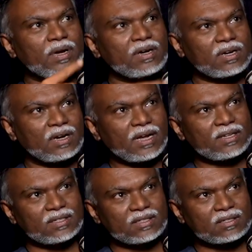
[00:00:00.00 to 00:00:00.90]

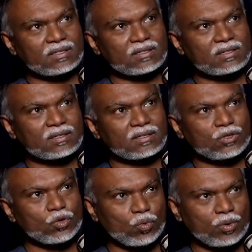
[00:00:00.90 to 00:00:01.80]
realization,
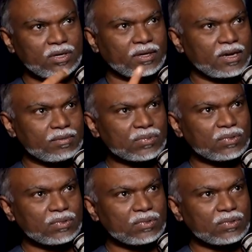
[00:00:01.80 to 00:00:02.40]
two words comes.